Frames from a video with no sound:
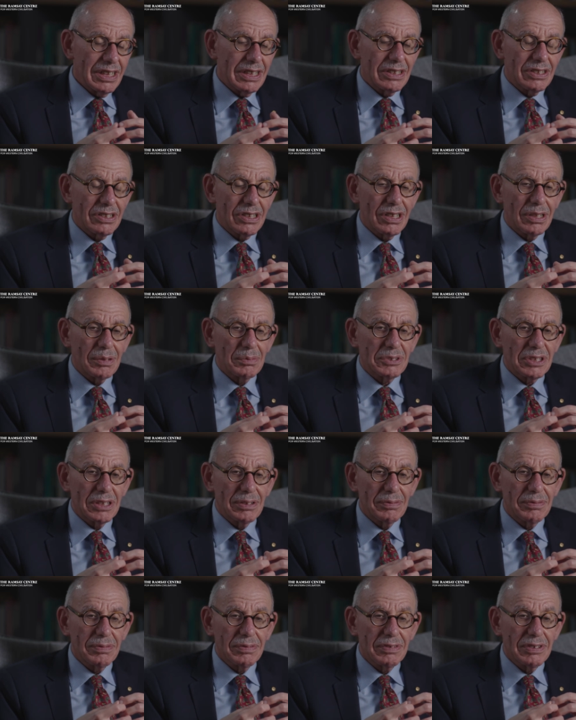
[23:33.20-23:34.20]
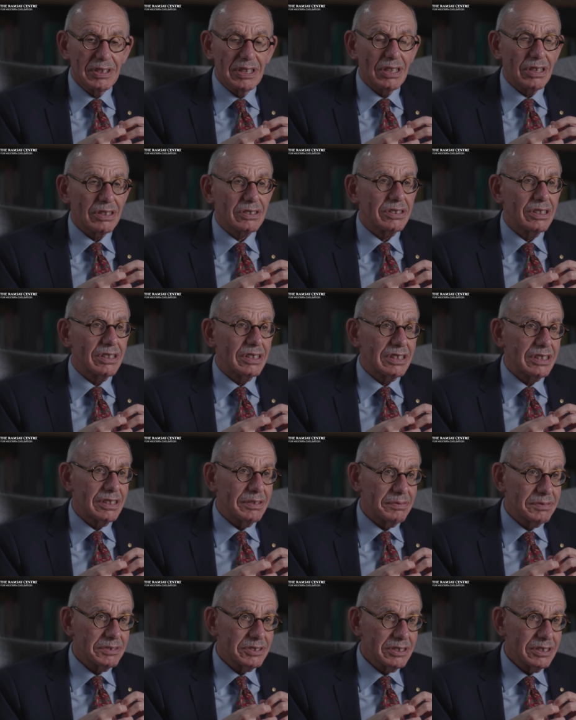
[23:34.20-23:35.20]
in terms of the
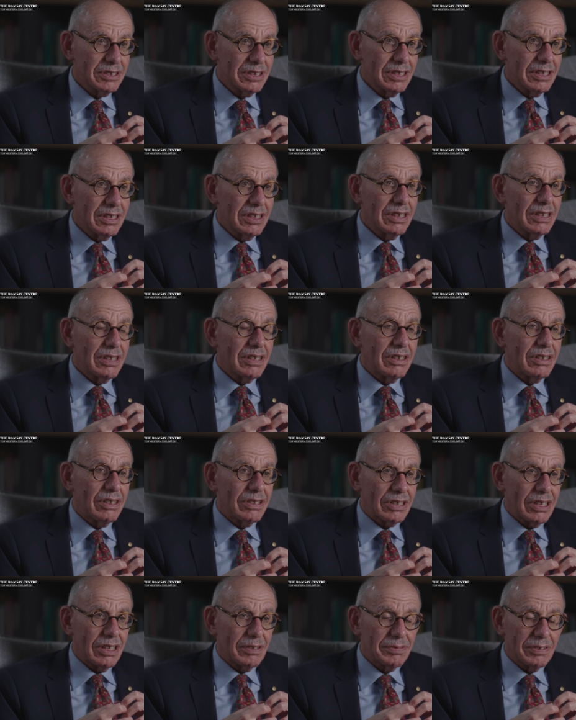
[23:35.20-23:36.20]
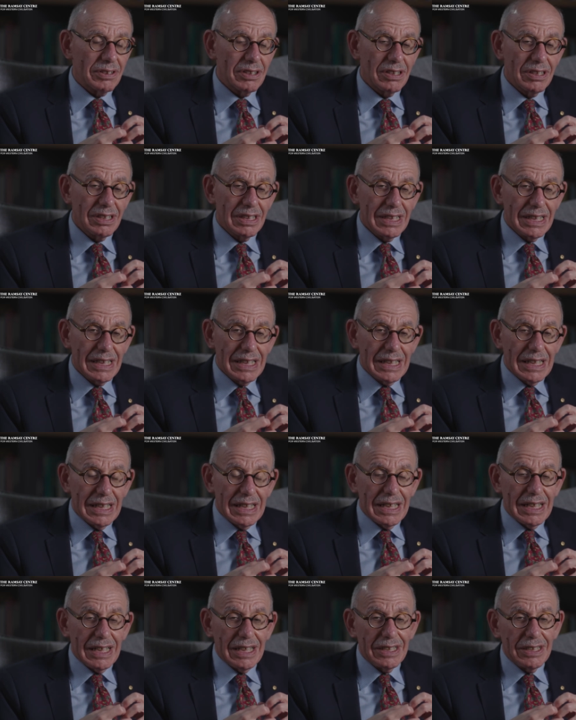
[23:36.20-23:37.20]
alternatives on offer.
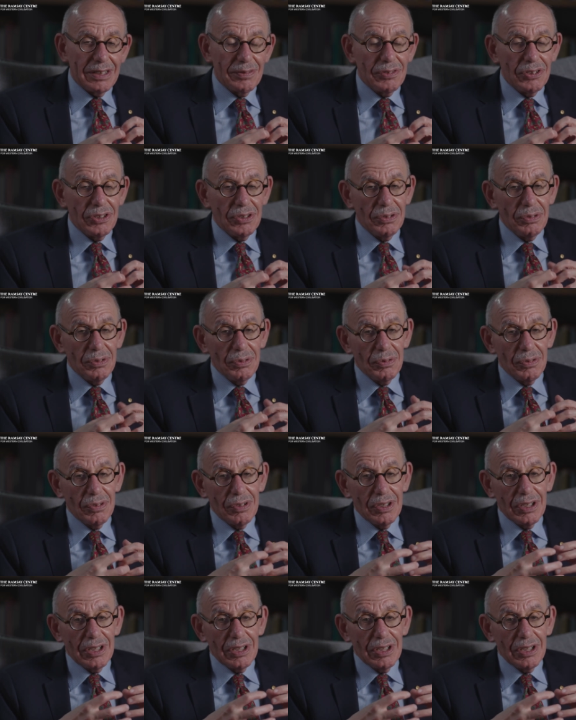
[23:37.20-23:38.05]
And if you